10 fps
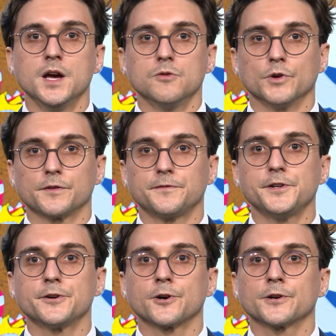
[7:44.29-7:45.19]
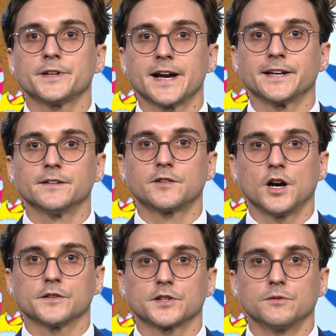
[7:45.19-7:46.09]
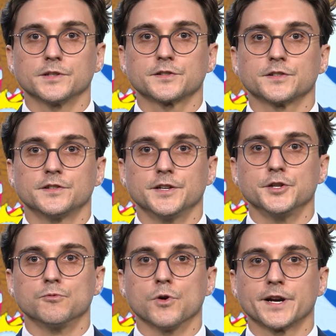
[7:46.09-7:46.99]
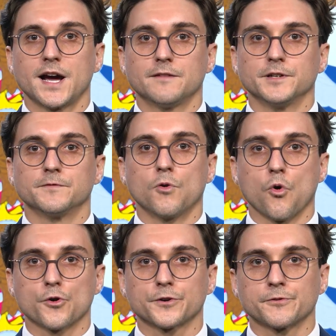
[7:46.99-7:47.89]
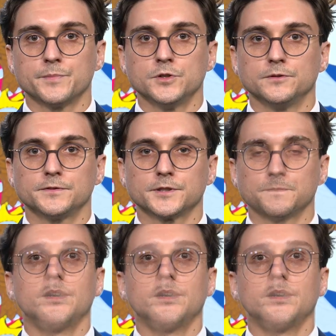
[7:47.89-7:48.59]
with fewer negative consequences than you would have if ordered removed.